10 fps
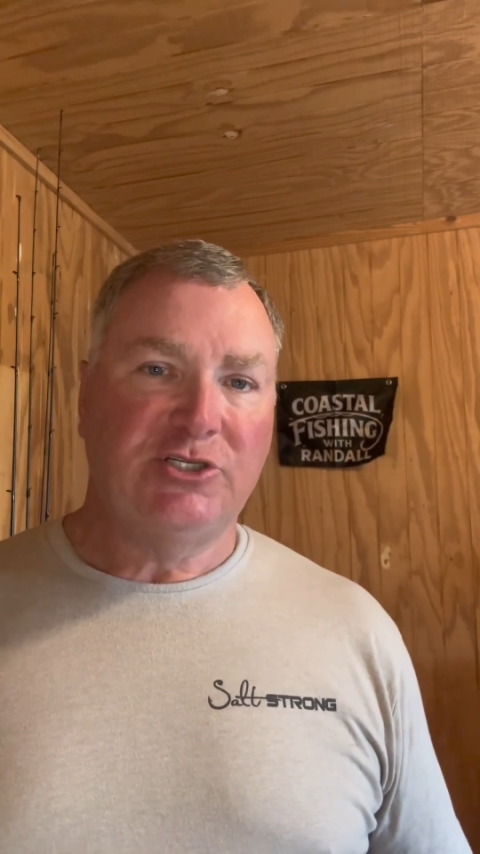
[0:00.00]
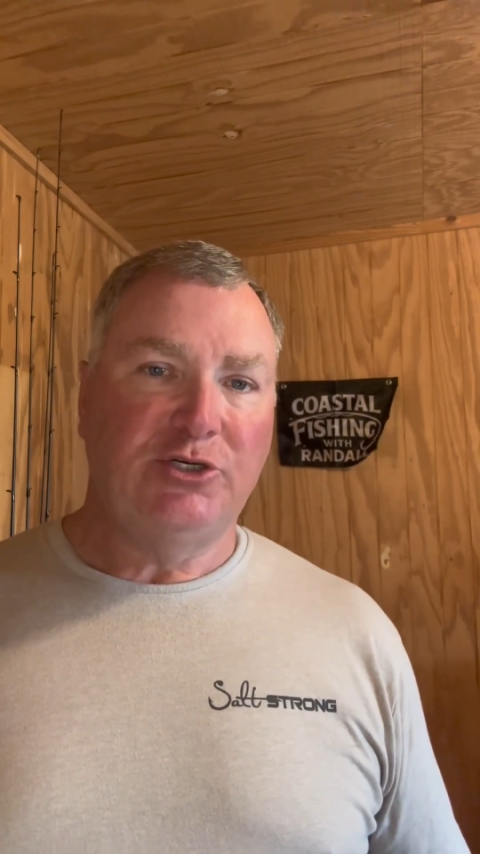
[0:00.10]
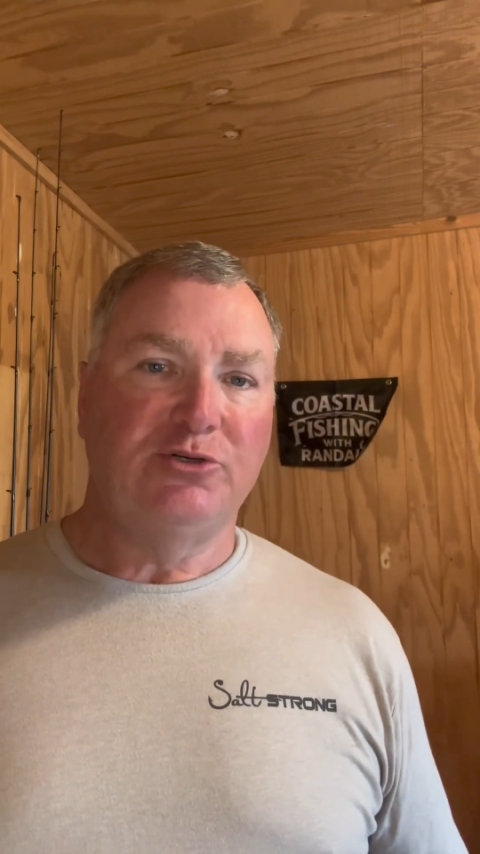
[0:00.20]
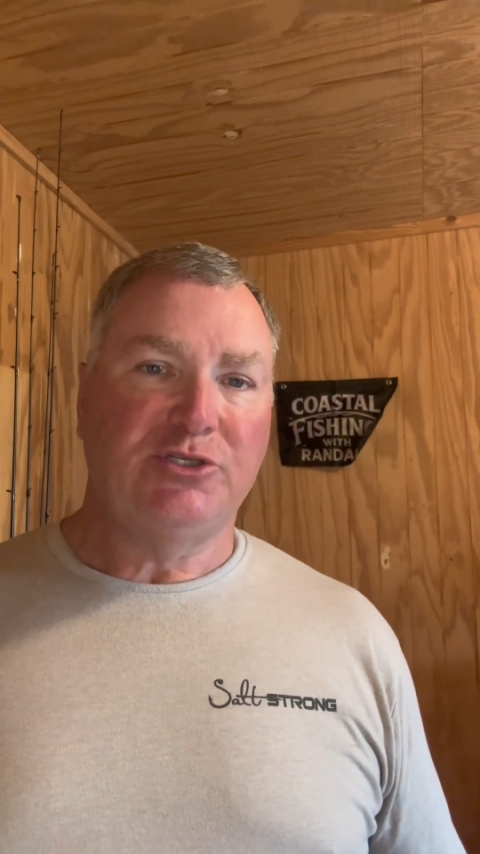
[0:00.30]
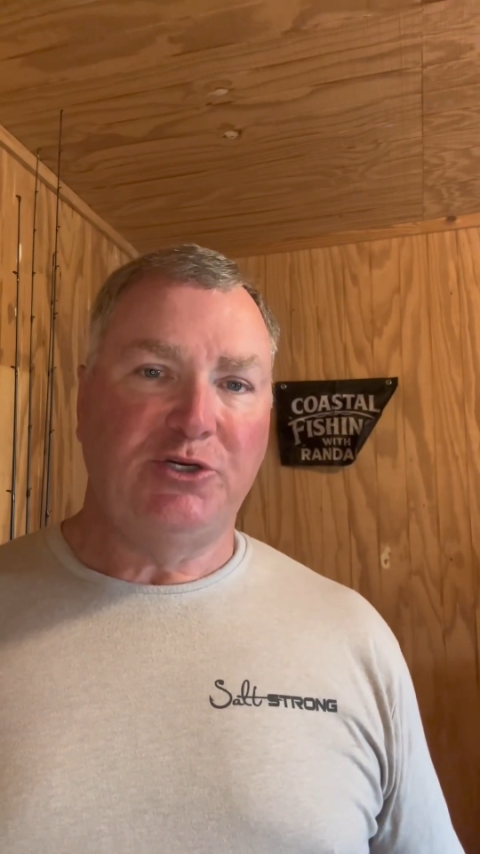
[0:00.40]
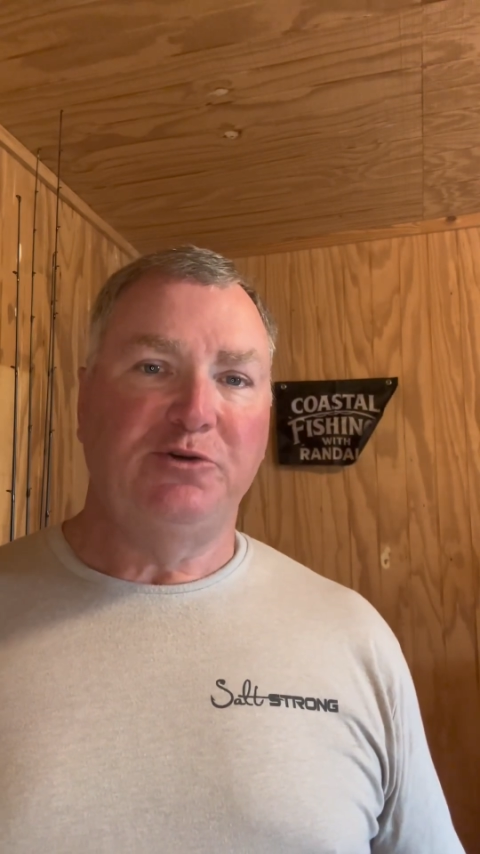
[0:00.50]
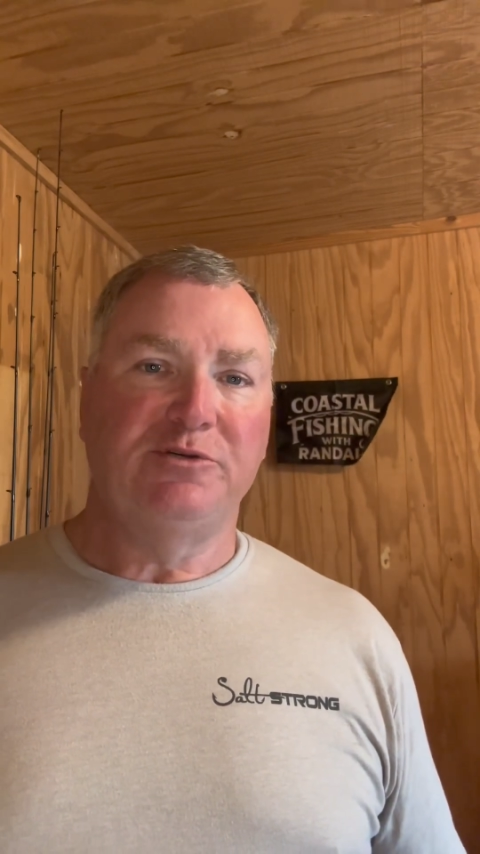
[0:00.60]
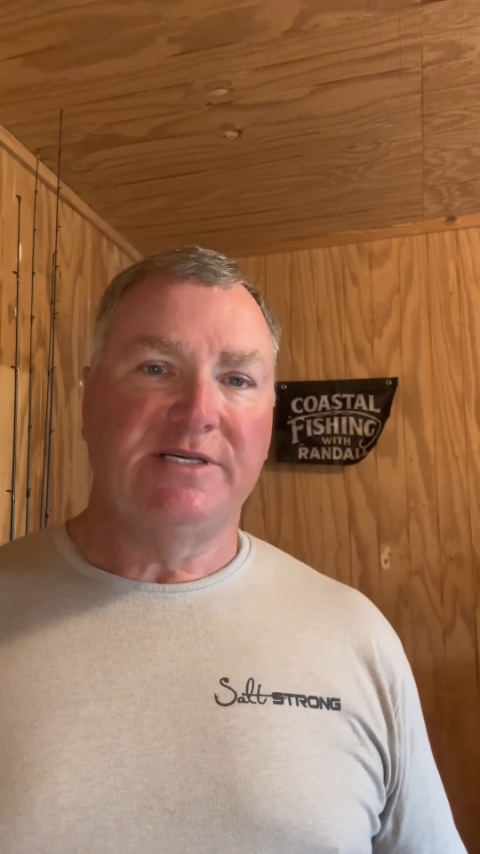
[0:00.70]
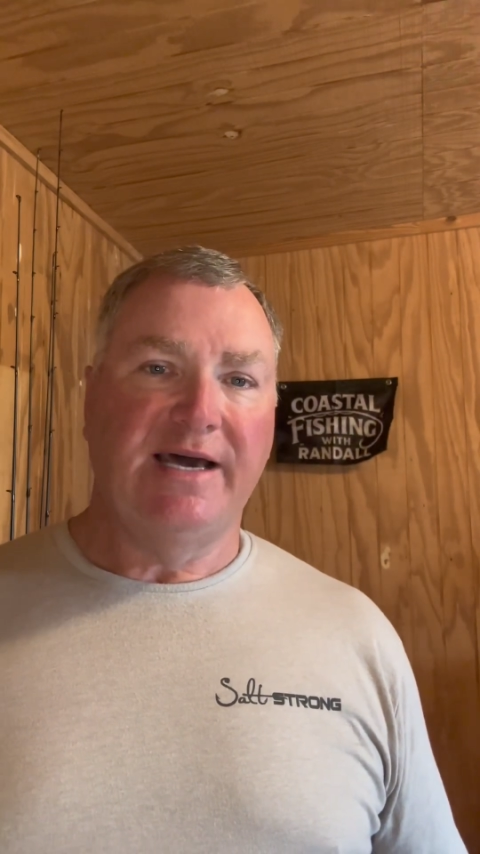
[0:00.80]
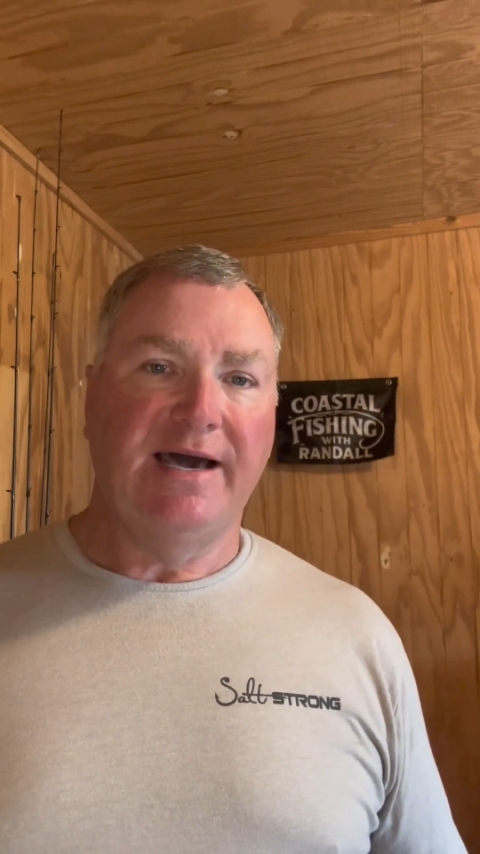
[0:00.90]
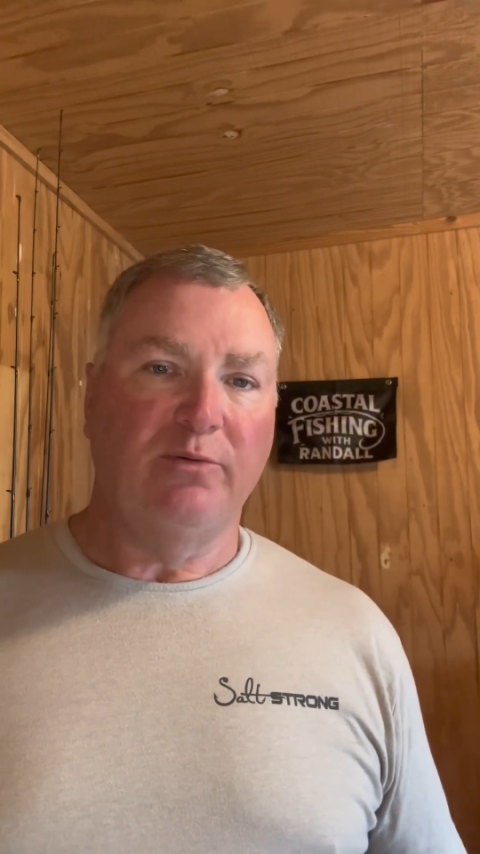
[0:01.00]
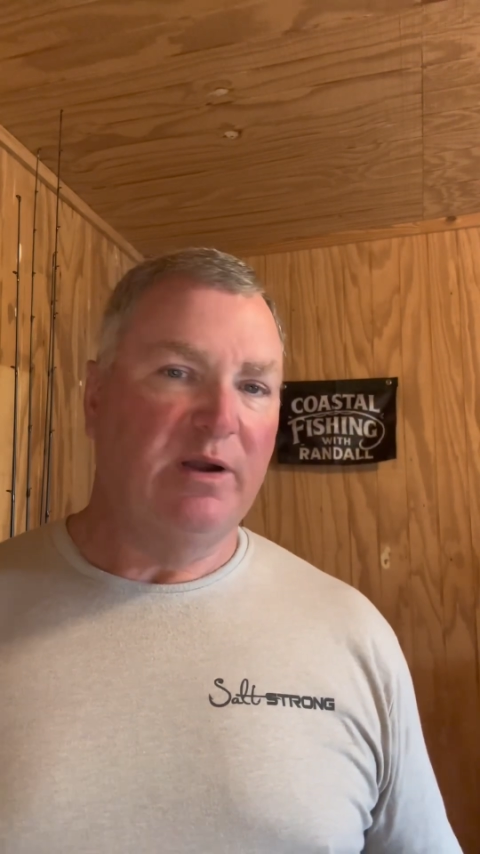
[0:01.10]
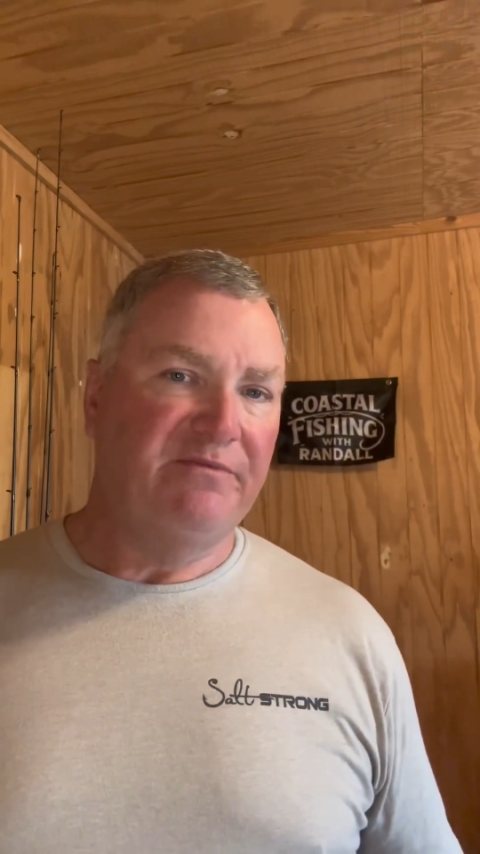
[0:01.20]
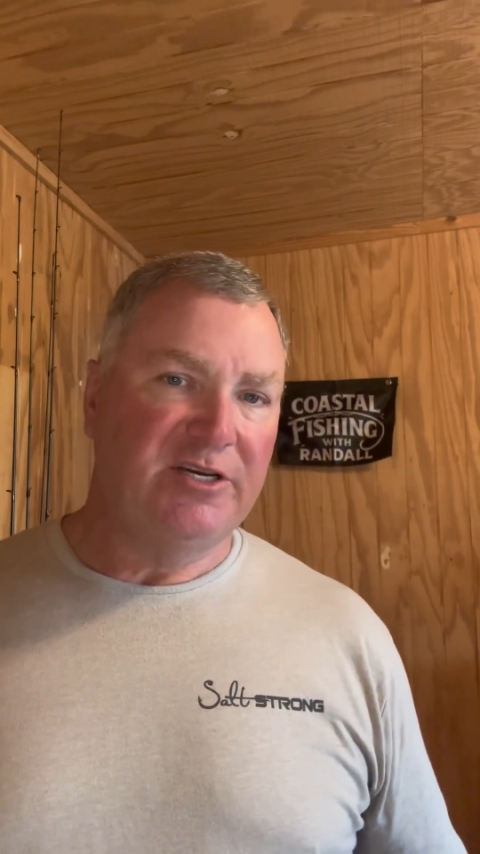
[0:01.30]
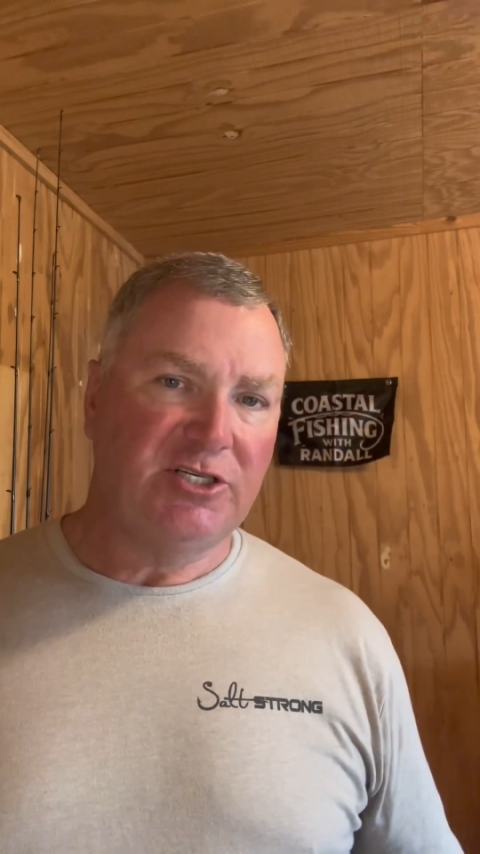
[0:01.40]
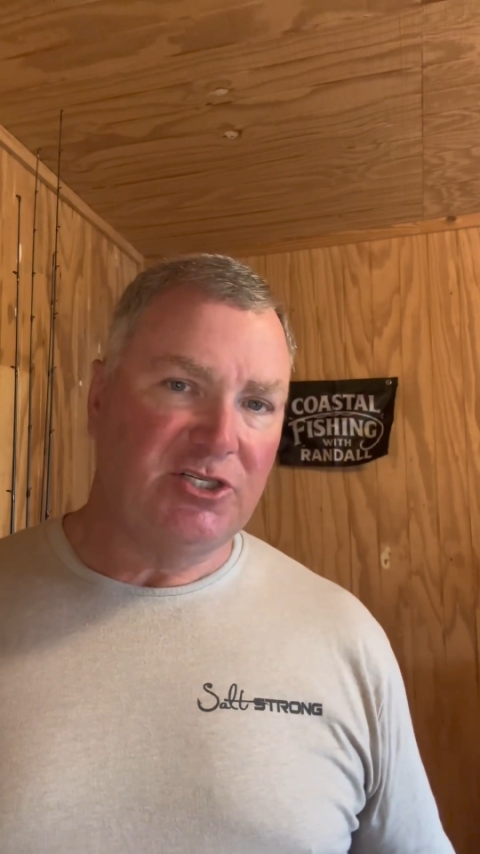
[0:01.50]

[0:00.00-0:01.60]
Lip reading: choose to use that when I'm fishing